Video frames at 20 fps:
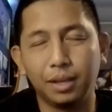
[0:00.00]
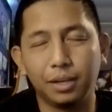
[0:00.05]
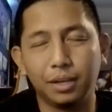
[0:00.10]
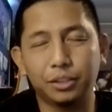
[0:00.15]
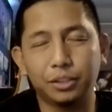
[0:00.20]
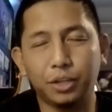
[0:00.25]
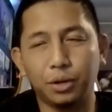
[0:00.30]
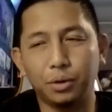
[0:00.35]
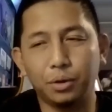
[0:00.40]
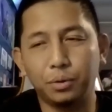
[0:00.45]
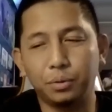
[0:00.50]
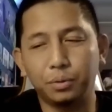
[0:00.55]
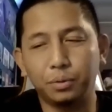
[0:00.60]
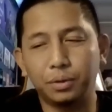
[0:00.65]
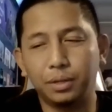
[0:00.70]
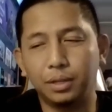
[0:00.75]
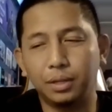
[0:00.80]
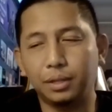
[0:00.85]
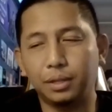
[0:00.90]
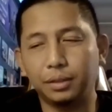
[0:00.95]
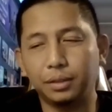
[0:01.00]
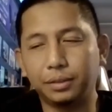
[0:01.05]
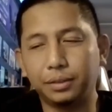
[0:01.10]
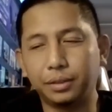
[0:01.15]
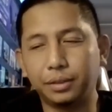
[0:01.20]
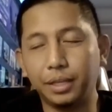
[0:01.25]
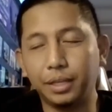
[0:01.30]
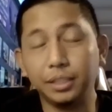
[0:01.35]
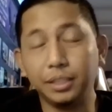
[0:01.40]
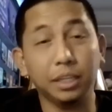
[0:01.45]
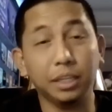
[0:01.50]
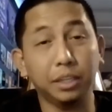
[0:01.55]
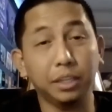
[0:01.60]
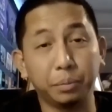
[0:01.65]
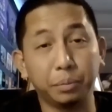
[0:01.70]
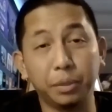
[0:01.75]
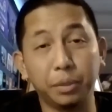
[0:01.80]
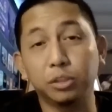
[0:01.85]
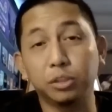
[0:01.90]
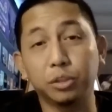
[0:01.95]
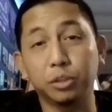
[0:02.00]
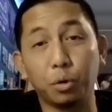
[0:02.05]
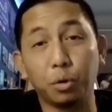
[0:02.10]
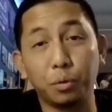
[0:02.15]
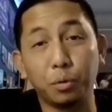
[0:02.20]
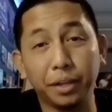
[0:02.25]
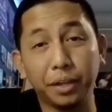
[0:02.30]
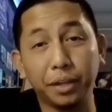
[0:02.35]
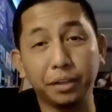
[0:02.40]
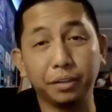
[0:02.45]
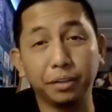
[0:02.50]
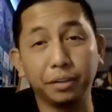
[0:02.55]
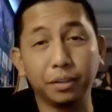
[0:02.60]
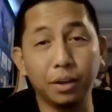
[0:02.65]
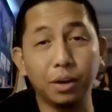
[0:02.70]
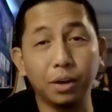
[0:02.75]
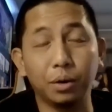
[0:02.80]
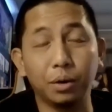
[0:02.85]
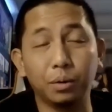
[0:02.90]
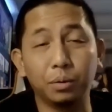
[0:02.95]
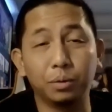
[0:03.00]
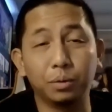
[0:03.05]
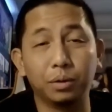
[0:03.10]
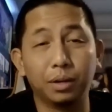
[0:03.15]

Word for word: So these individuals already know